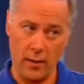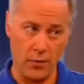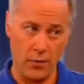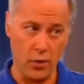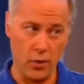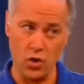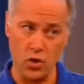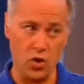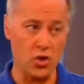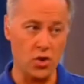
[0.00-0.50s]

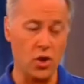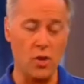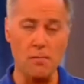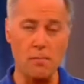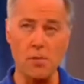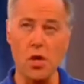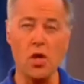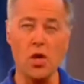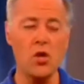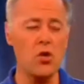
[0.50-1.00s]
there's just an
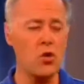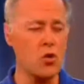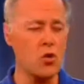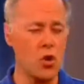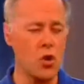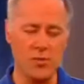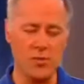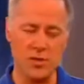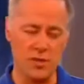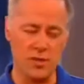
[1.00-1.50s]

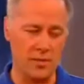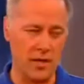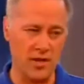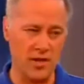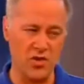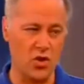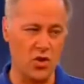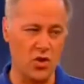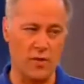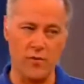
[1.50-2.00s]
enormous amount of
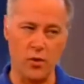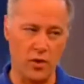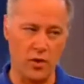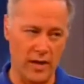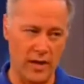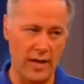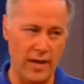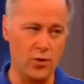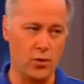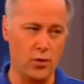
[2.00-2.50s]
stuff you can
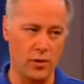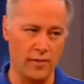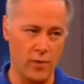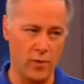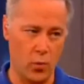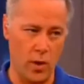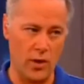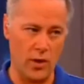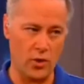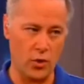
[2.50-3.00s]
add to it if you
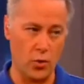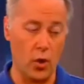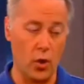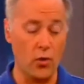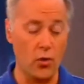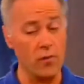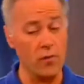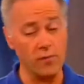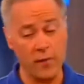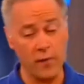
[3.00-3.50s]
want to.
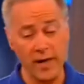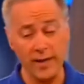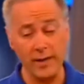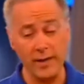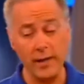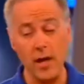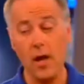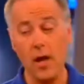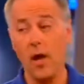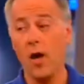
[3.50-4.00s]
Although,
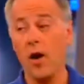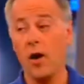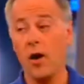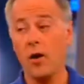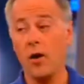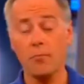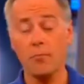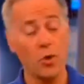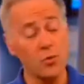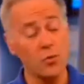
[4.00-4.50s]
frankly,
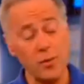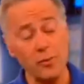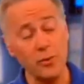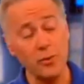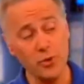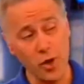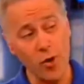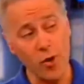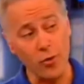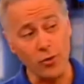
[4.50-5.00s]
most people
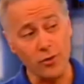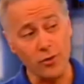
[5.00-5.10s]
don't.